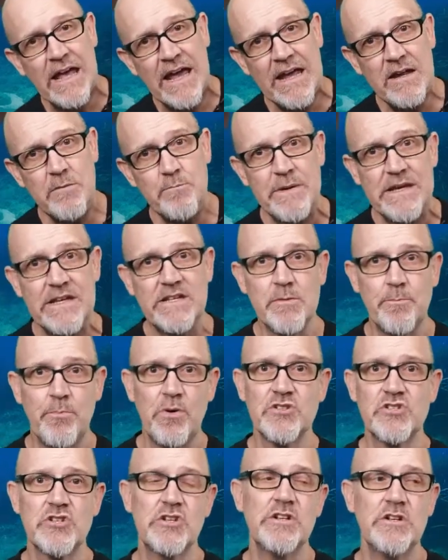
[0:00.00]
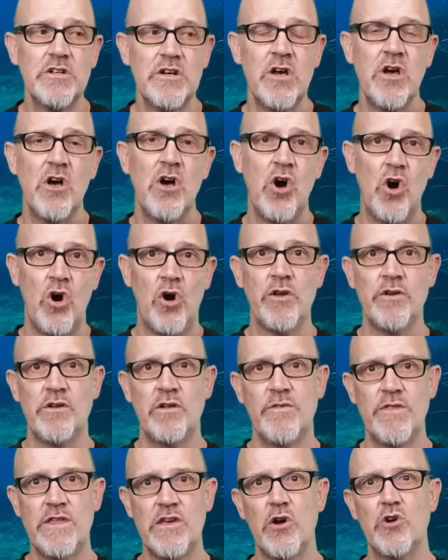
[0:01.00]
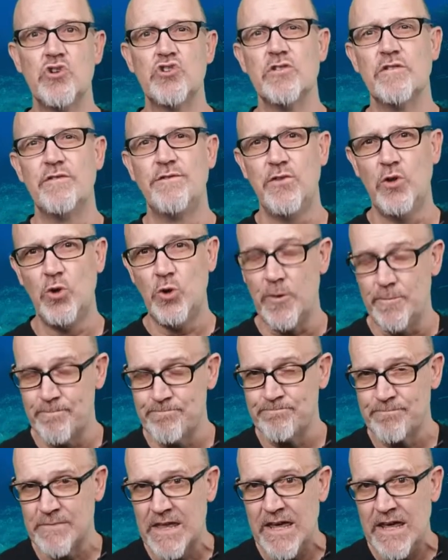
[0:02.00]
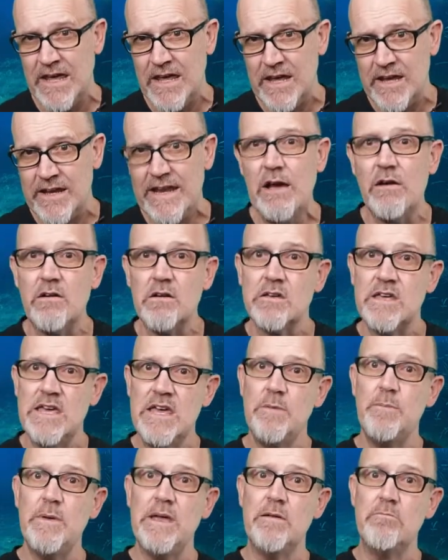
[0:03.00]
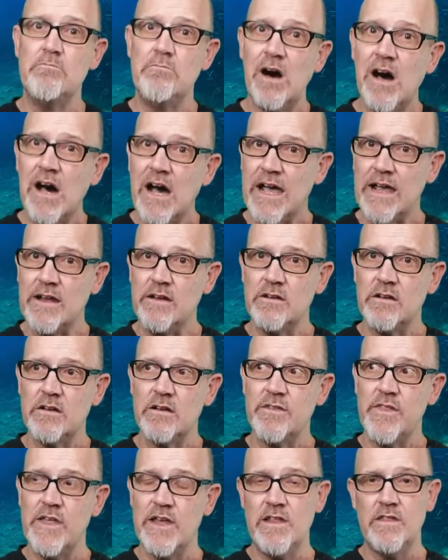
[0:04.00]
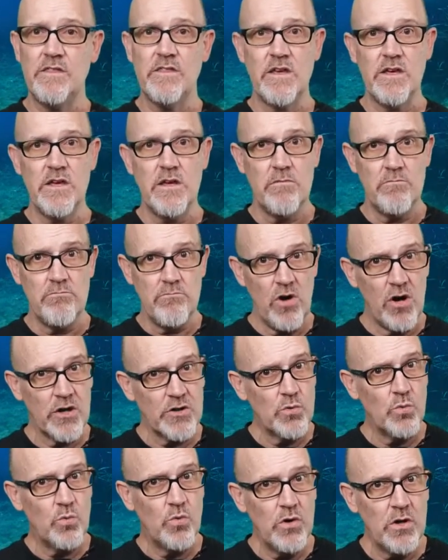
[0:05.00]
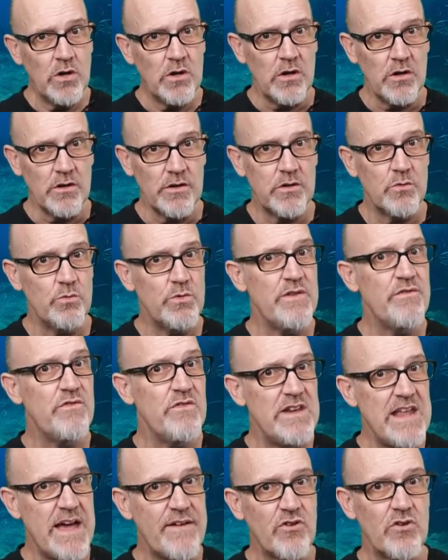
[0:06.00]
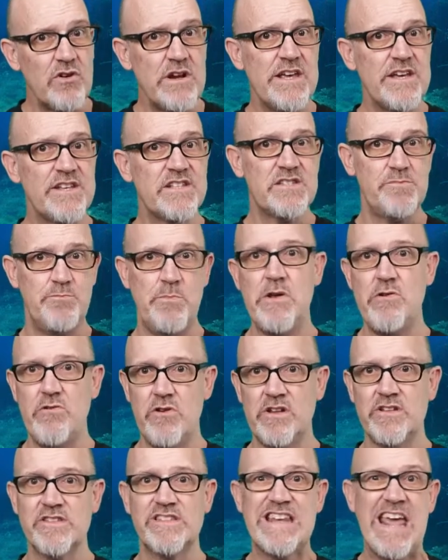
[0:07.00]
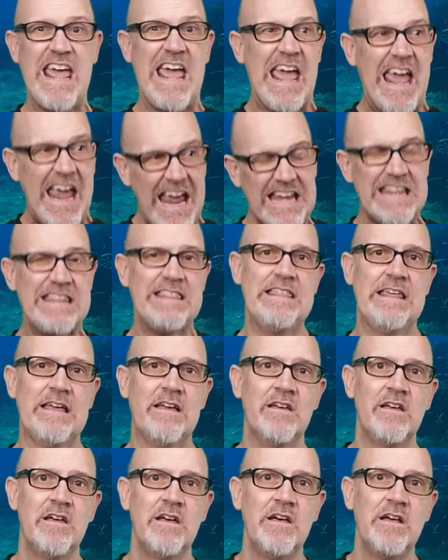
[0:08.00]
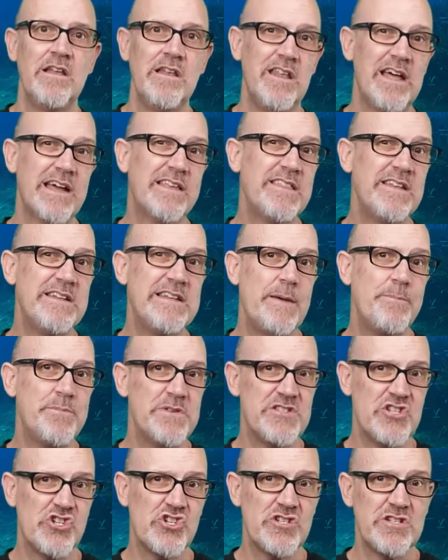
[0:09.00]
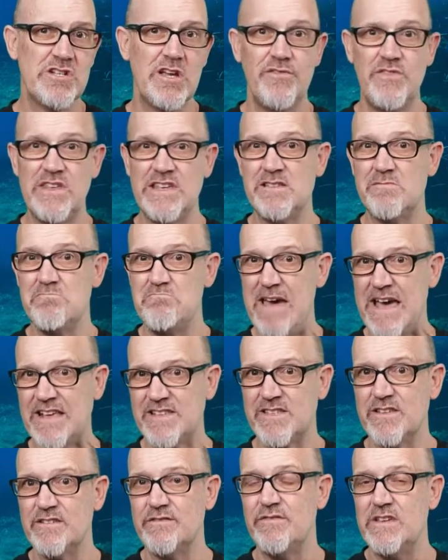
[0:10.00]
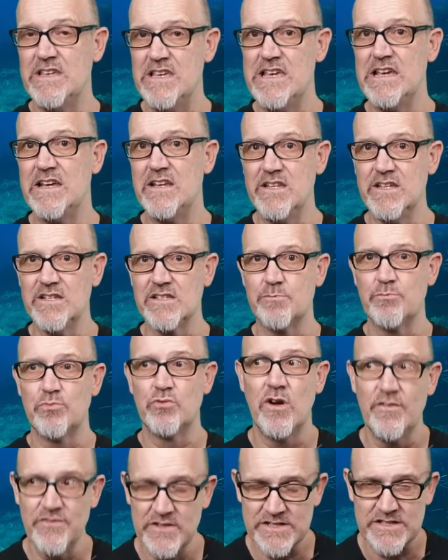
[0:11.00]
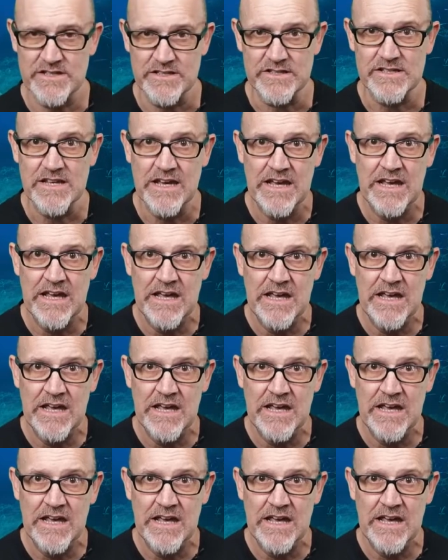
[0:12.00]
and be deposited on the ocean floor. Now, keep in mind that in the modern world, we've never experienced anything like the deposition of these massive igneous provinces.